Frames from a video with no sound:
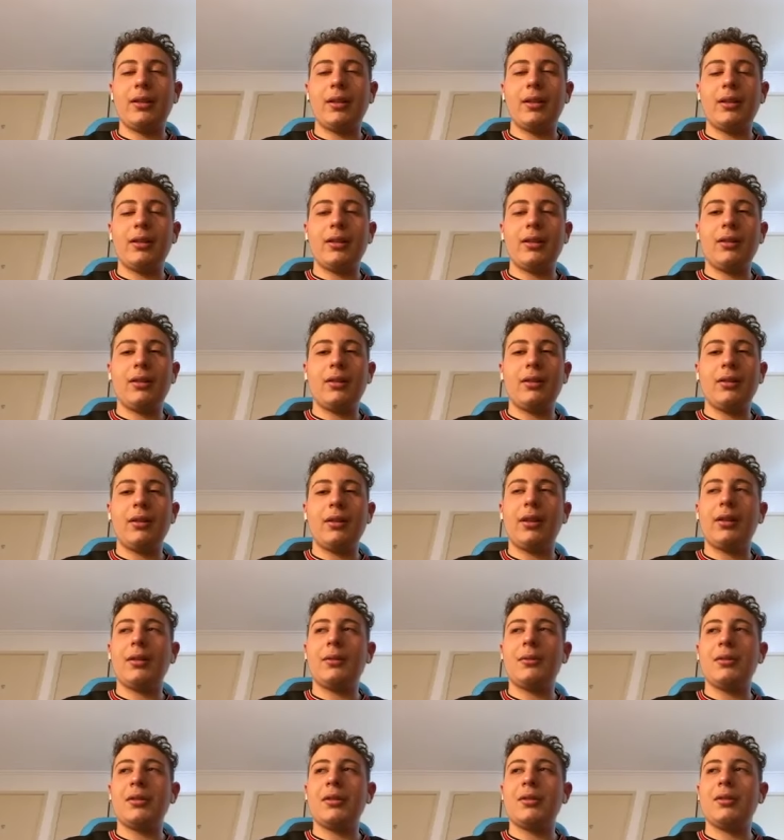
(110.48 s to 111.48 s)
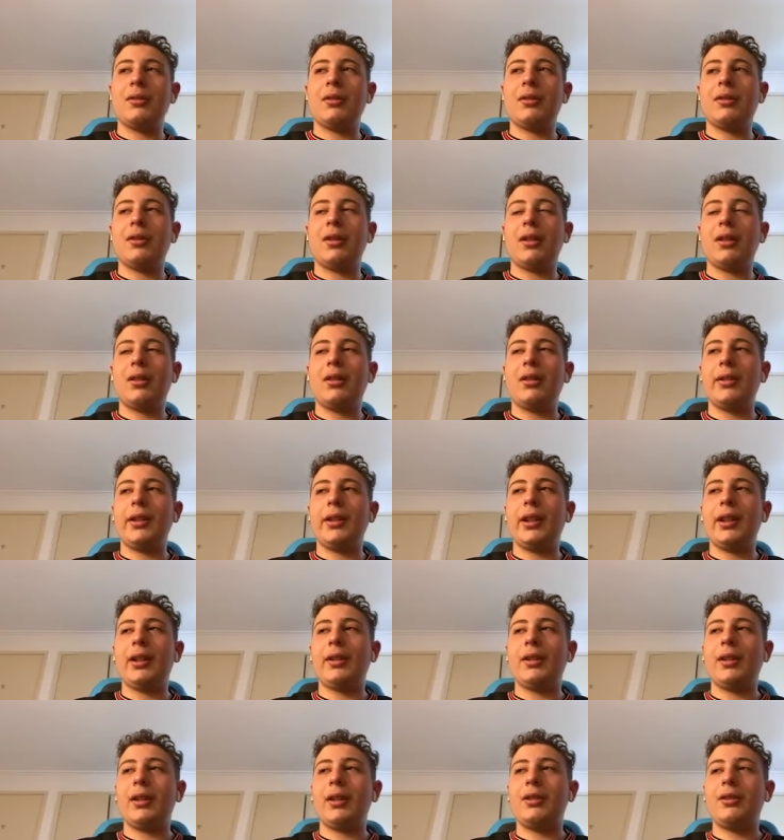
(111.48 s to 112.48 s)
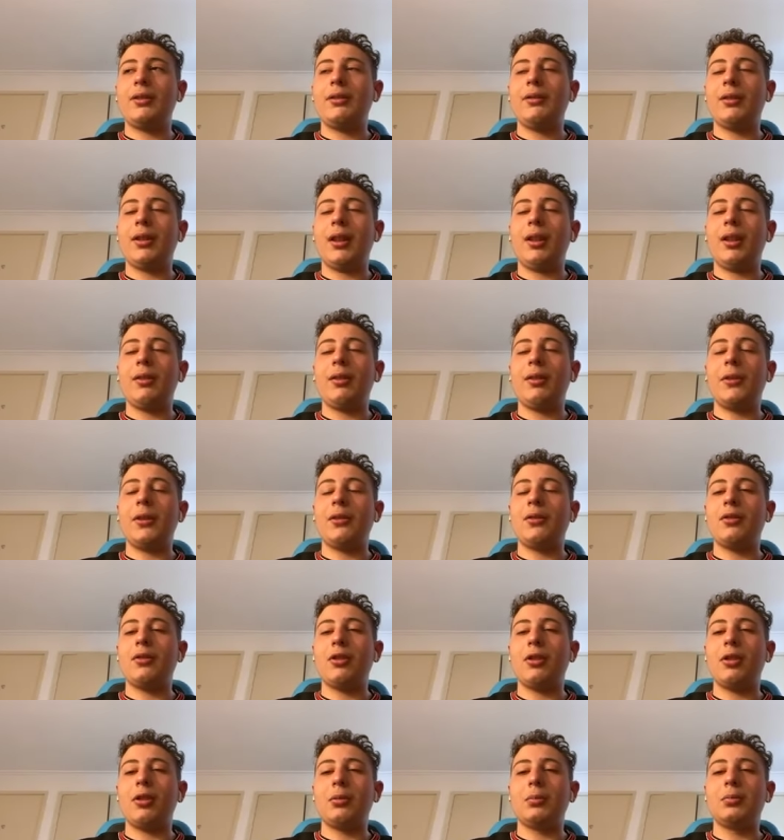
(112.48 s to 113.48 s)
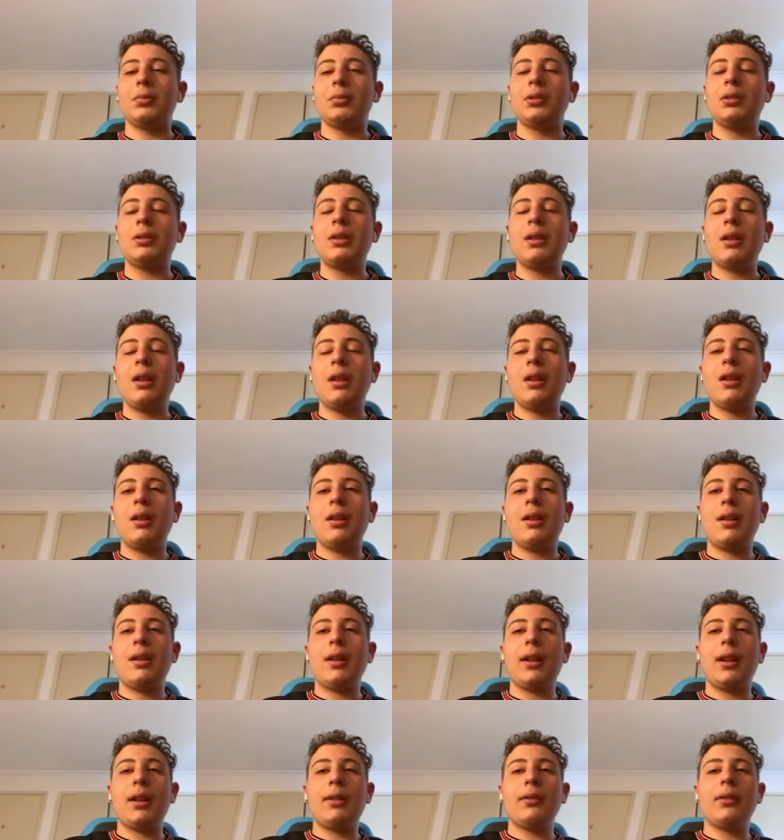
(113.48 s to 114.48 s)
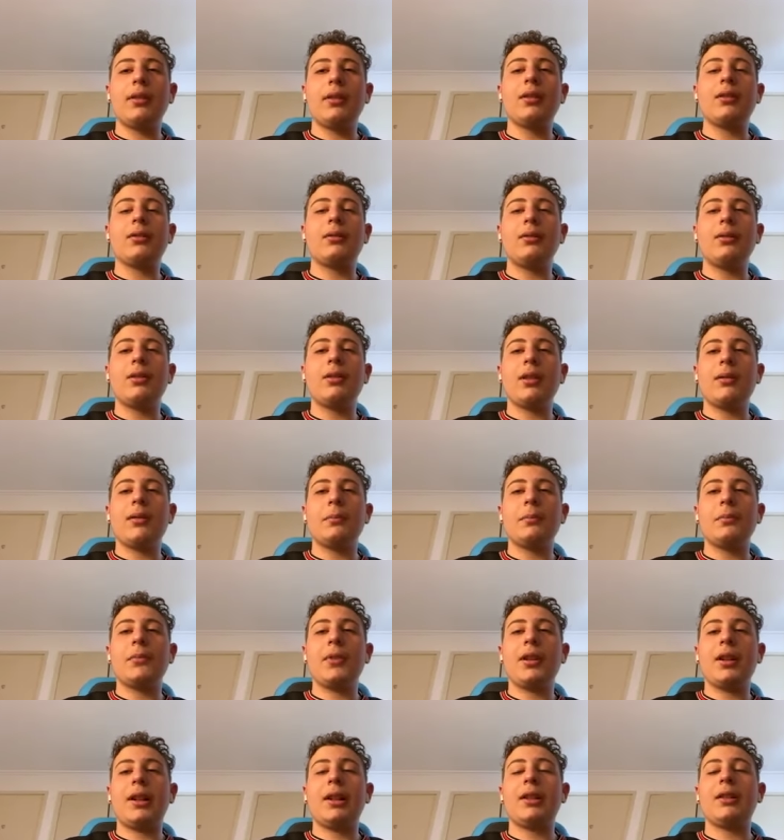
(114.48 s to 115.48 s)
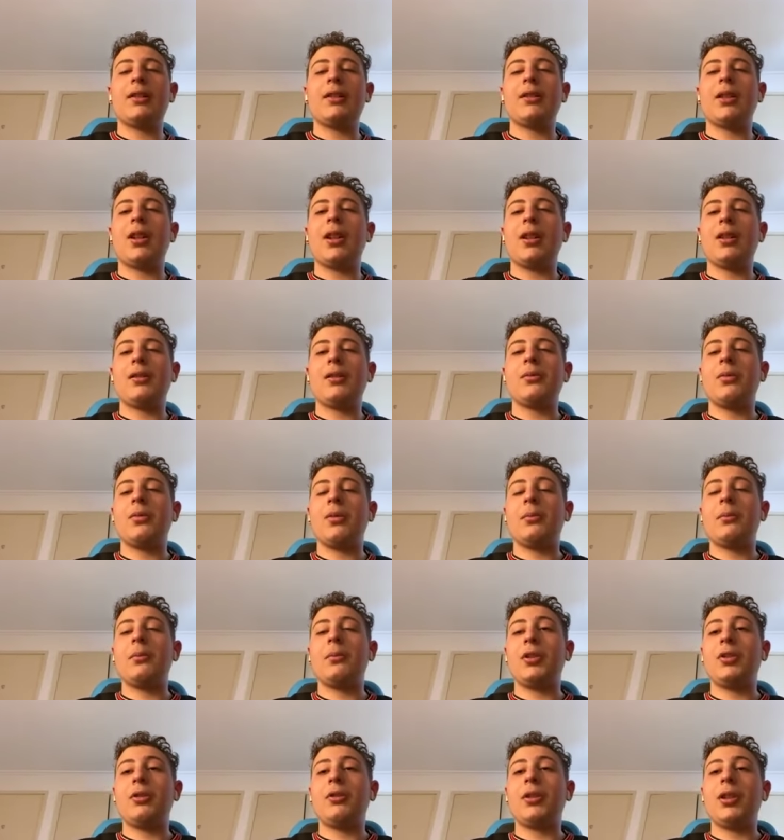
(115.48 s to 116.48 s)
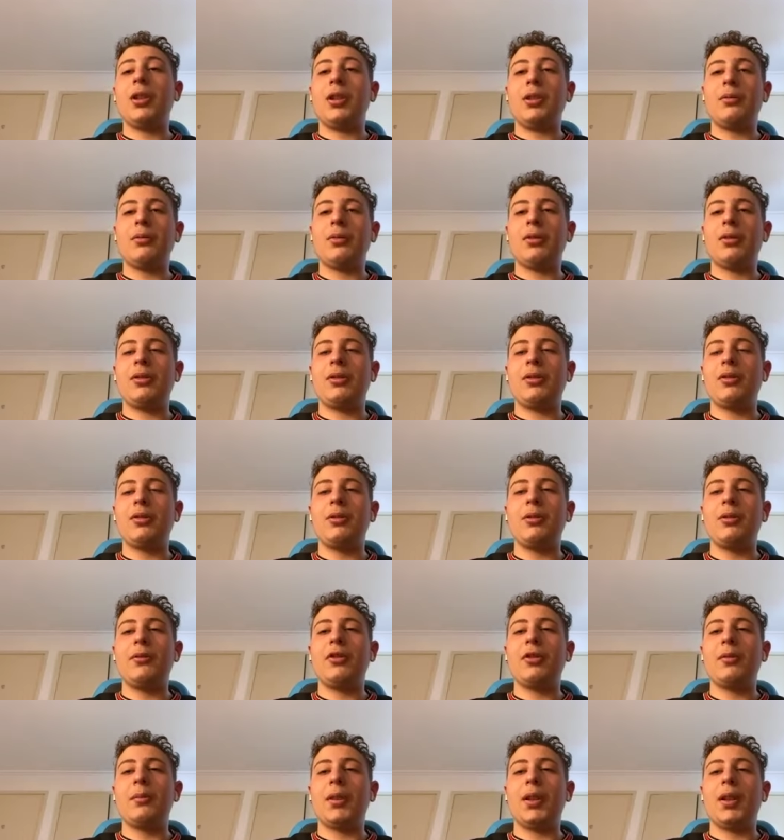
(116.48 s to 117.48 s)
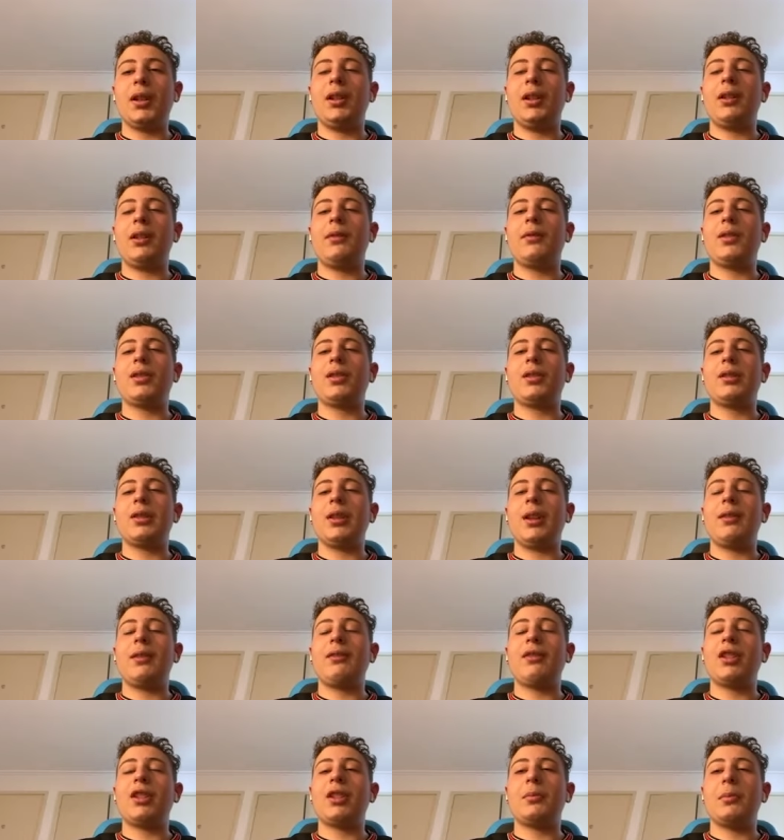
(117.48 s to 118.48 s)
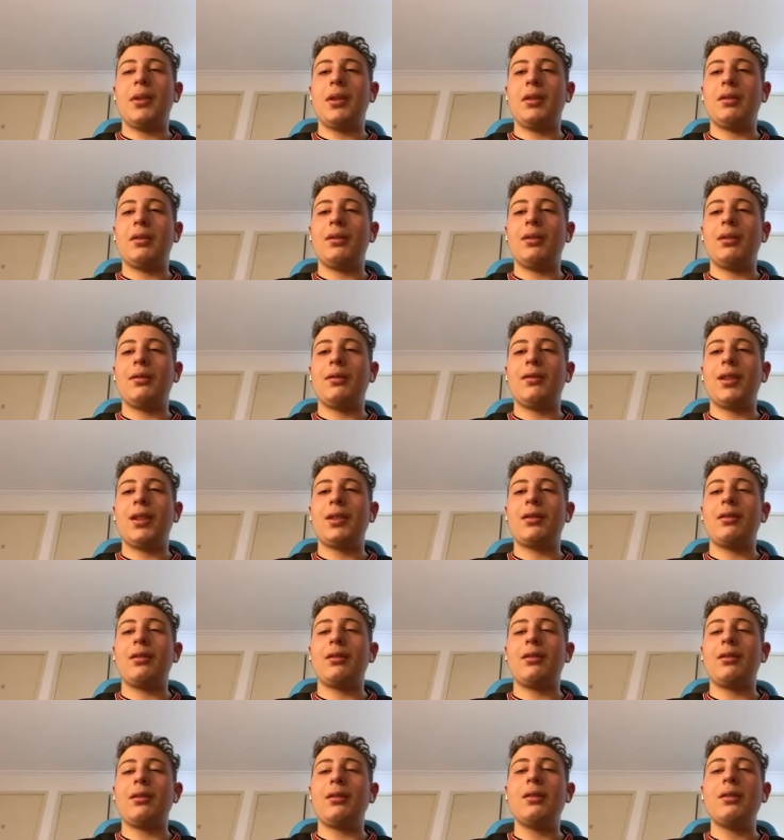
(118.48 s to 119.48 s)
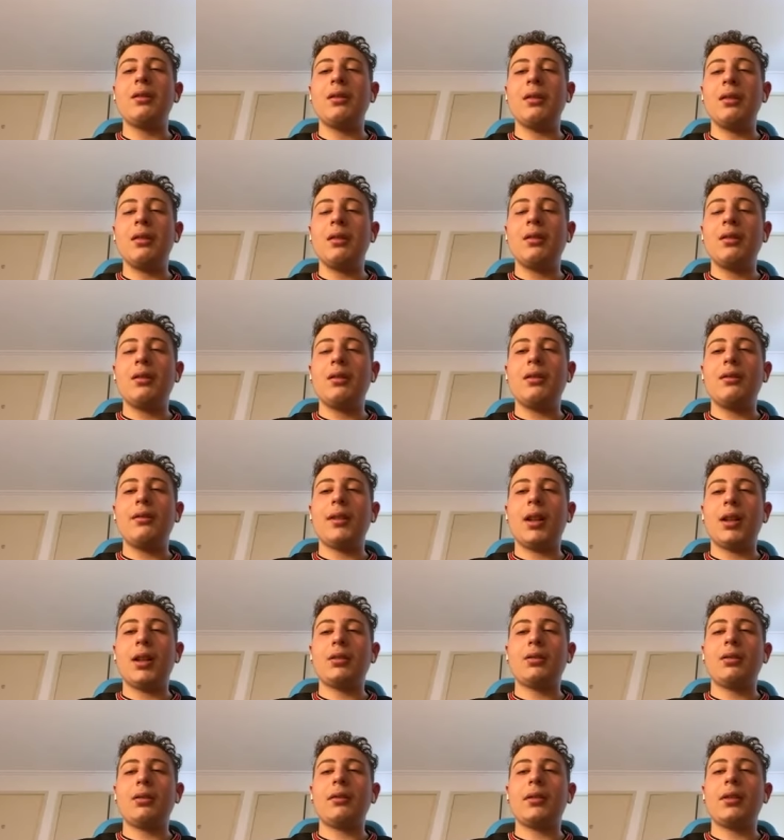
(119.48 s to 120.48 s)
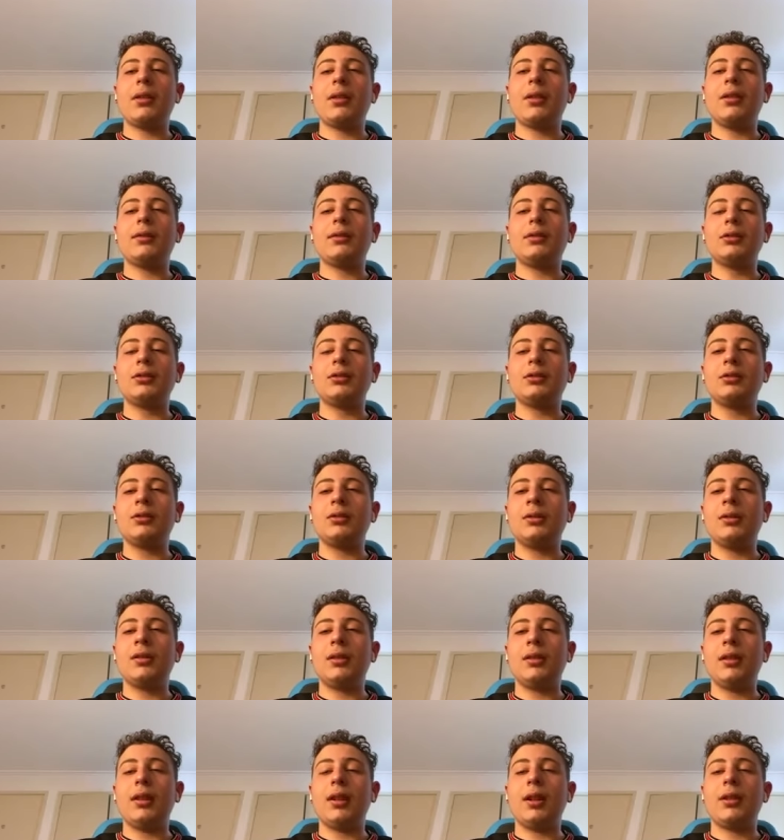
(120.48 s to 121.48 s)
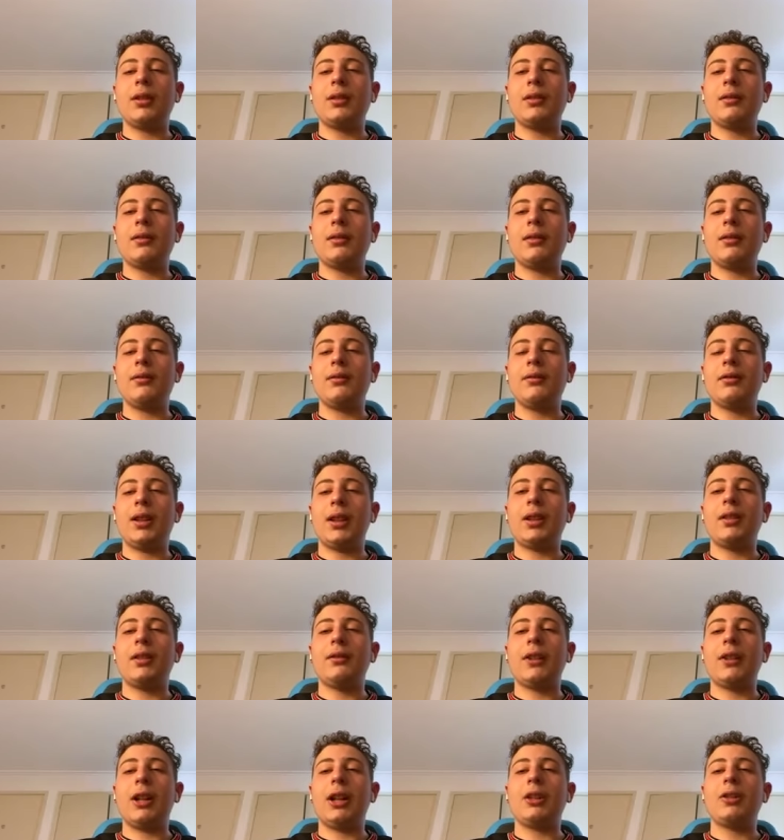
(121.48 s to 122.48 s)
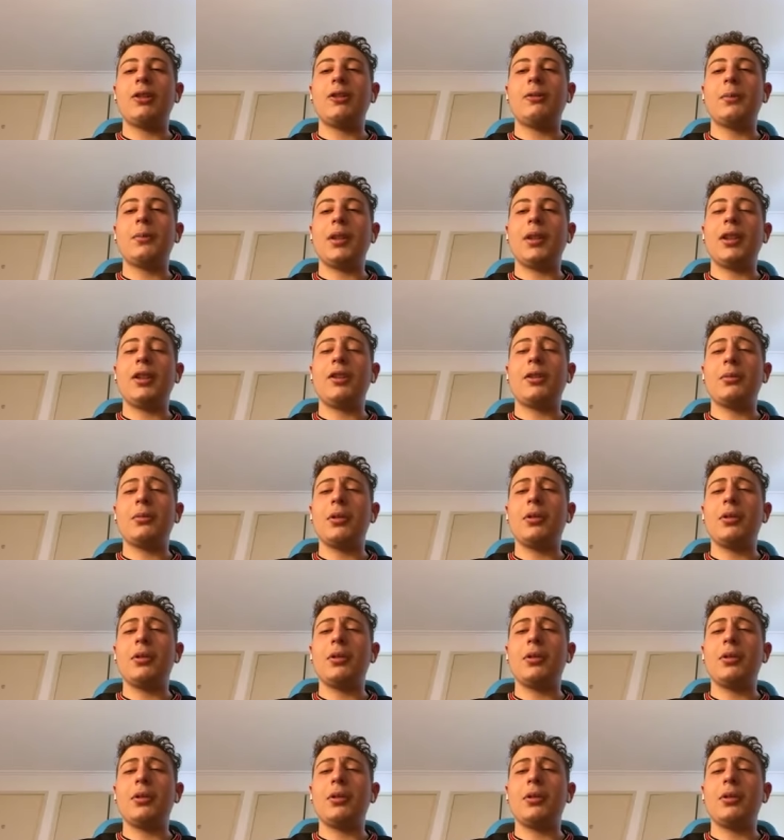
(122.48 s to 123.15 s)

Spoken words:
say, because when you're in year 8 or 9, you get your first job, and I think it's good to understand what you should do with your money, and if you should save it, spend it, invest it, that sort of stuff, like the value of money as